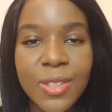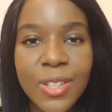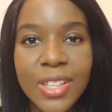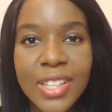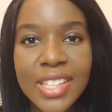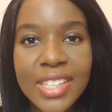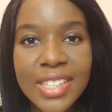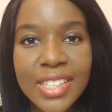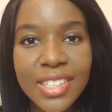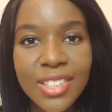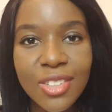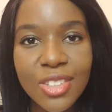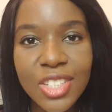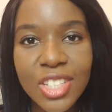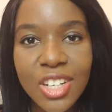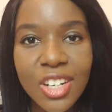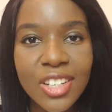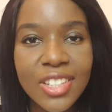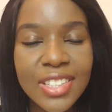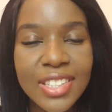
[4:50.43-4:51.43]
So this is your
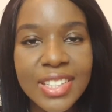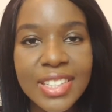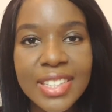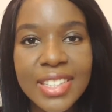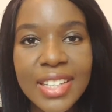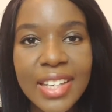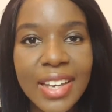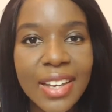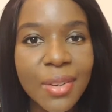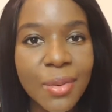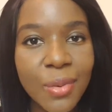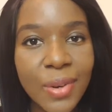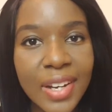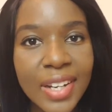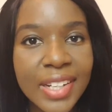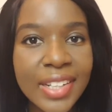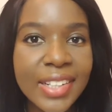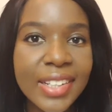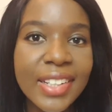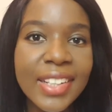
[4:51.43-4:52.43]
chance to say,
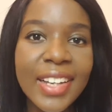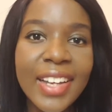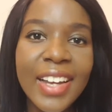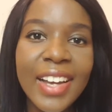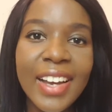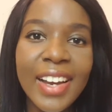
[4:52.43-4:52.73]
well,